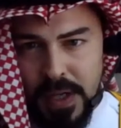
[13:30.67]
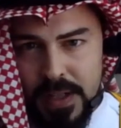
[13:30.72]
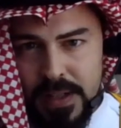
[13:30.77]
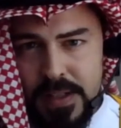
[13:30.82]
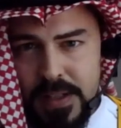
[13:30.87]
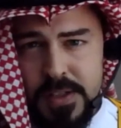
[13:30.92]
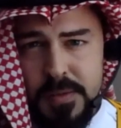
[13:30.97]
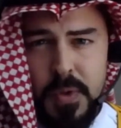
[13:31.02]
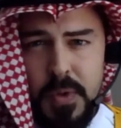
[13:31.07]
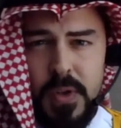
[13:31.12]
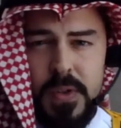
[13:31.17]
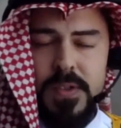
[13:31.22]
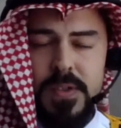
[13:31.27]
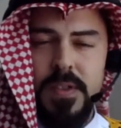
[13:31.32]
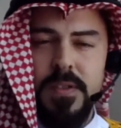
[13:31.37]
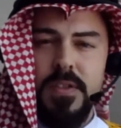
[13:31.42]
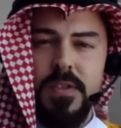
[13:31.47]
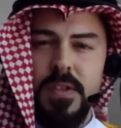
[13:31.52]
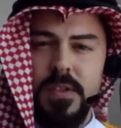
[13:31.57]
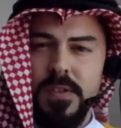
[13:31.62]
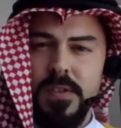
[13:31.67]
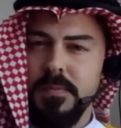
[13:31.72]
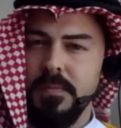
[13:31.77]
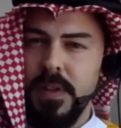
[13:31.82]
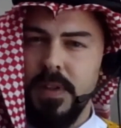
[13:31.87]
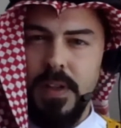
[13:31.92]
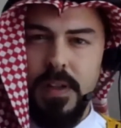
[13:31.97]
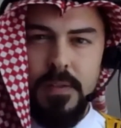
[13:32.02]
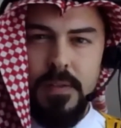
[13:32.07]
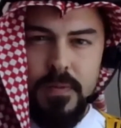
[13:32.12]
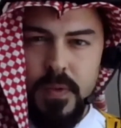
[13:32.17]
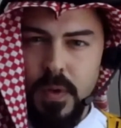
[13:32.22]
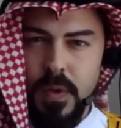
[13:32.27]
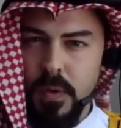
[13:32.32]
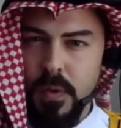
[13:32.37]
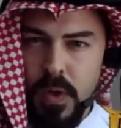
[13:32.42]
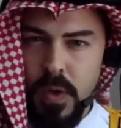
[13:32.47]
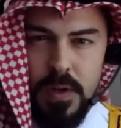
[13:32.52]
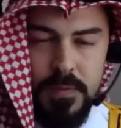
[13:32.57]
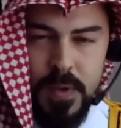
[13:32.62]
these books. It's just if
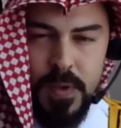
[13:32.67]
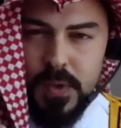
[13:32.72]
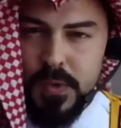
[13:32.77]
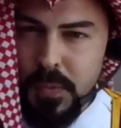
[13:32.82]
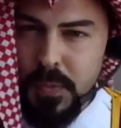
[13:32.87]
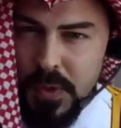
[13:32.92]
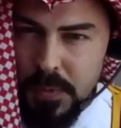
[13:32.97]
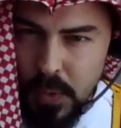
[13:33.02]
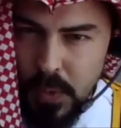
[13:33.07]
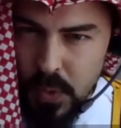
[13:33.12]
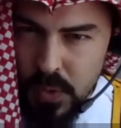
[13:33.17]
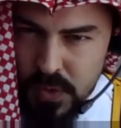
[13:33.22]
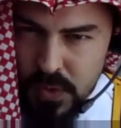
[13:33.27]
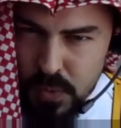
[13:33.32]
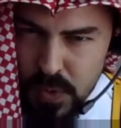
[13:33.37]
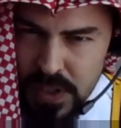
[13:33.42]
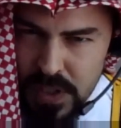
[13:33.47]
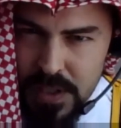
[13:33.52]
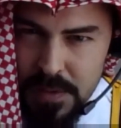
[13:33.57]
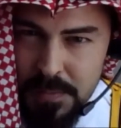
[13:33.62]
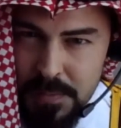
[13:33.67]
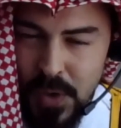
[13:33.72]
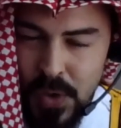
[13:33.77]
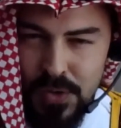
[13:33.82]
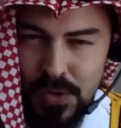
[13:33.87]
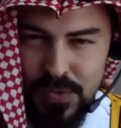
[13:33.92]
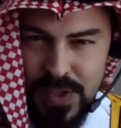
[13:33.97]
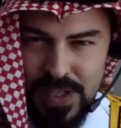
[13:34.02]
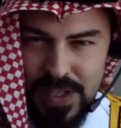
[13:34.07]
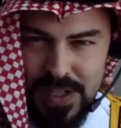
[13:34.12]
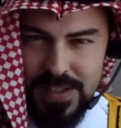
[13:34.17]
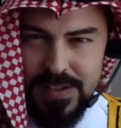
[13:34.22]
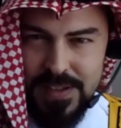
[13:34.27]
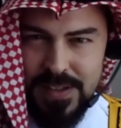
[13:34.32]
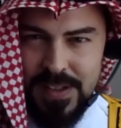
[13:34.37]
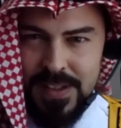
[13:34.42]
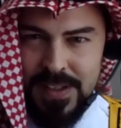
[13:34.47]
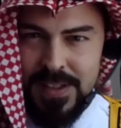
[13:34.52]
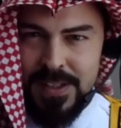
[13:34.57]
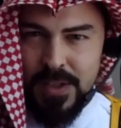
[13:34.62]
you're one of those people who's really motivated,
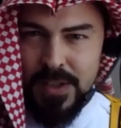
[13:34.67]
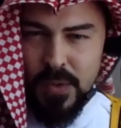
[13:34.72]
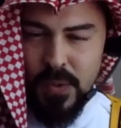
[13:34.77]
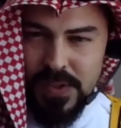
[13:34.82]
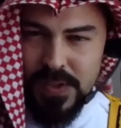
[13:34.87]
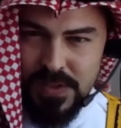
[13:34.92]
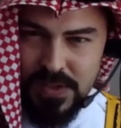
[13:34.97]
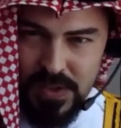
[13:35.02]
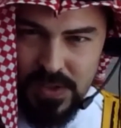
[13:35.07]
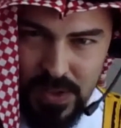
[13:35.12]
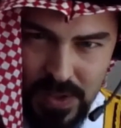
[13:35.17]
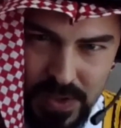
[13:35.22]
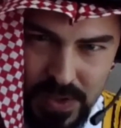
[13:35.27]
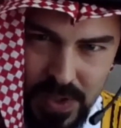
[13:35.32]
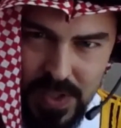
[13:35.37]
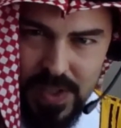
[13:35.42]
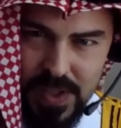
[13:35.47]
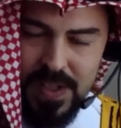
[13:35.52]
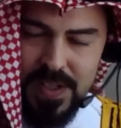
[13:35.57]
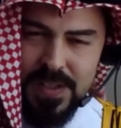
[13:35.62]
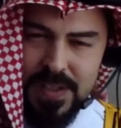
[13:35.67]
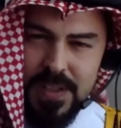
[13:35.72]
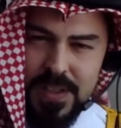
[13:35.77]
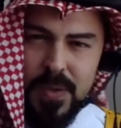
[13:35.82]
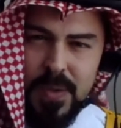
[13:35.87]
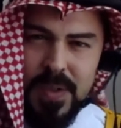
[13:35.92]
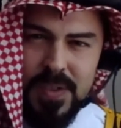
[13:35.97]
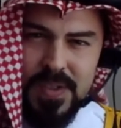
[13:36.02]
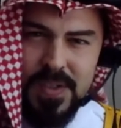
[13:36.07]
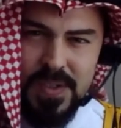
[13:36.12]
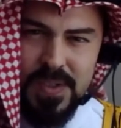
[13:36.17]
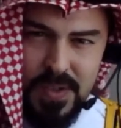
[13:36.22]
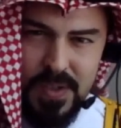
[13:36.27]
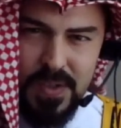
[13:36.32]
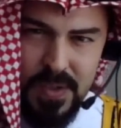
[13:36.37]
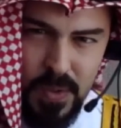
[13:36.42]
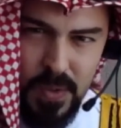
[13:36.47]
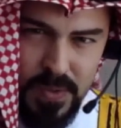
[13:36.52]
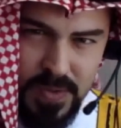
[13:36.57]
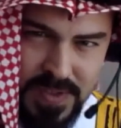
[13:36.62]
who wants to learn, who wants to
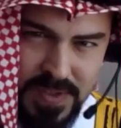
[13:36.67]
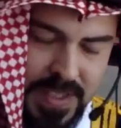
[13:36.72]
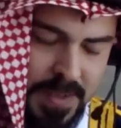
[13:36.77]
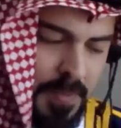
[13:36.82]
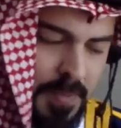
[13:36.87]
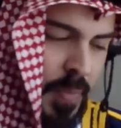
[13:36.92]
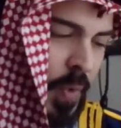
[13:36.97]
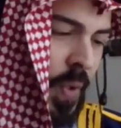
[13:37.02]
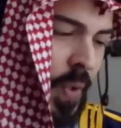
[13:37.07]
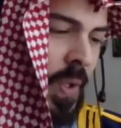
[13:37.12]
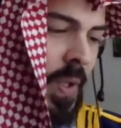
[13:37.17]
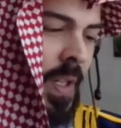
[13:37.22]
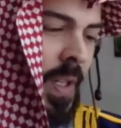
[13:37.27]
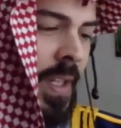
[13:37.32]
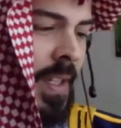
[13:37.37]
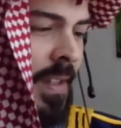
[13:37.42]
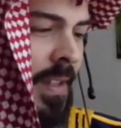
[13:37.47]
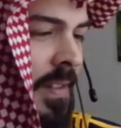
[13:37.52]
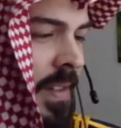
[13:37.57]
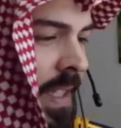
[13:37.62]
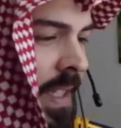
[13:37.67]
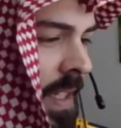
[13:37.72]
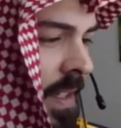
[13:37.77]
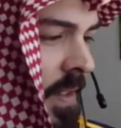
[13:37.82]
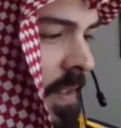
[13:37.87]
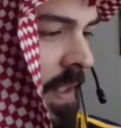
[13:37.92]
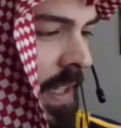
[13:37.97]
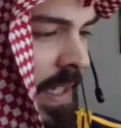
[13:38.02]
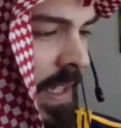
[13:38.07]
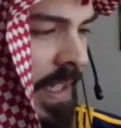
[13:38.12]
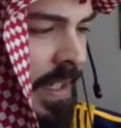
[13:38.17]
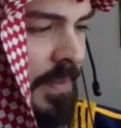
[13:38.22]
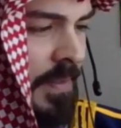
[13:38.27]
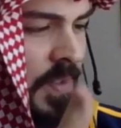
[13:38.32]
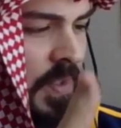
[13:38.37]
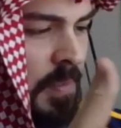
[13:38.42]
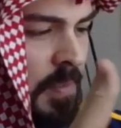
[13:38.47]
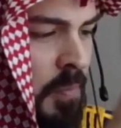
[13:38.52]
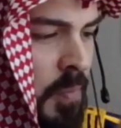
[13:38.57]
go deeper, then you have some